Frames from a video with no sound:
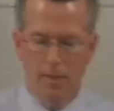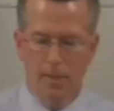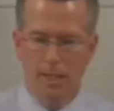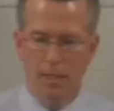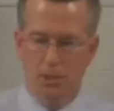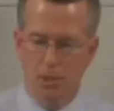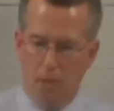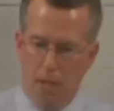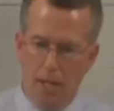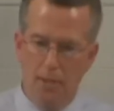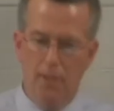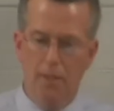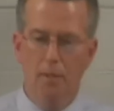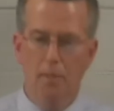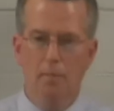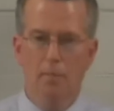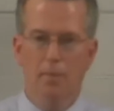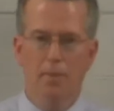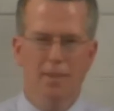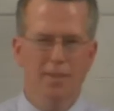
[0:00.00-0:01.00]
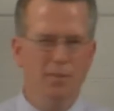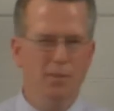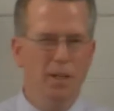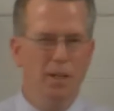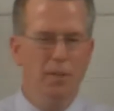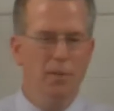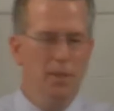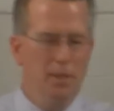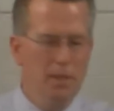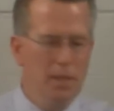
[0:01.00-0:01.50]
It's not the,
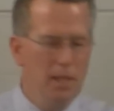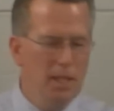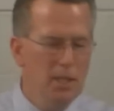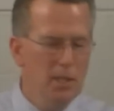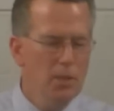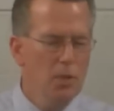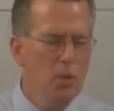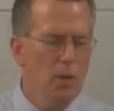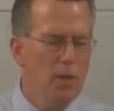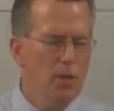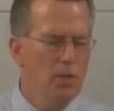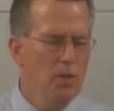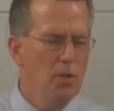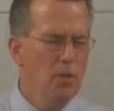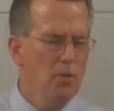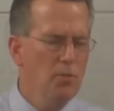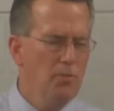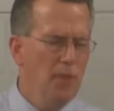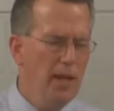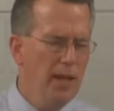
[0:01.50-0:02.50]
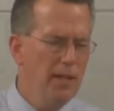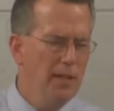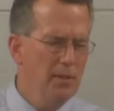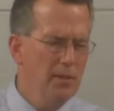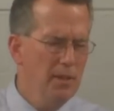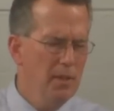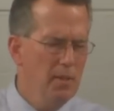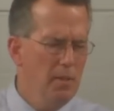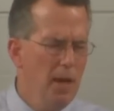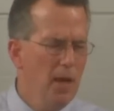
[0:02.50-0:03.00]
well, it, it is going to affect
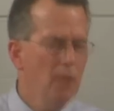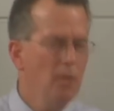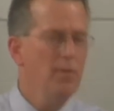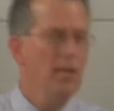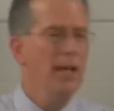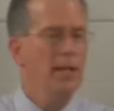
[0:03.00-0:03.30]
the amount of